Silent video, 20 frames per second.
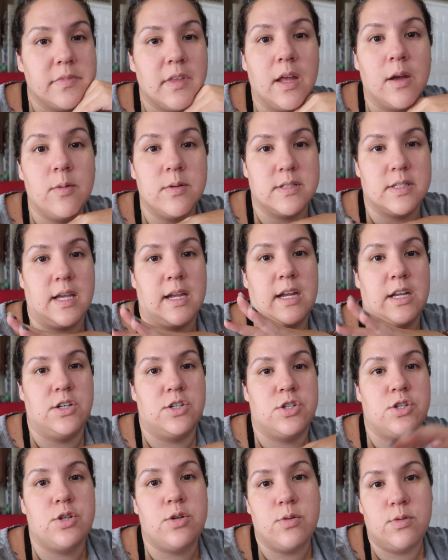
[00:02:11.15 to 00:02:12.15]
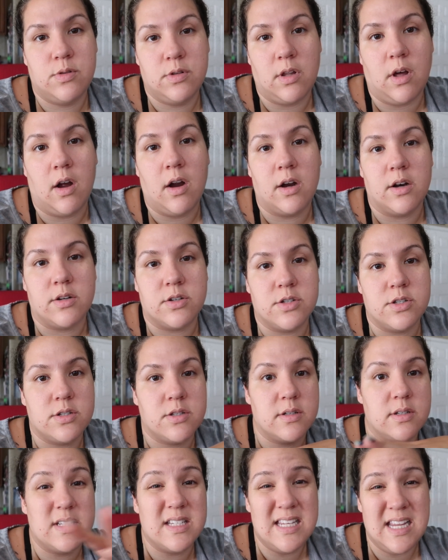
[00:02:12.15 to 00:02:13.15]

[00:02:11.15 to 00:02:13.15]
it was like in two large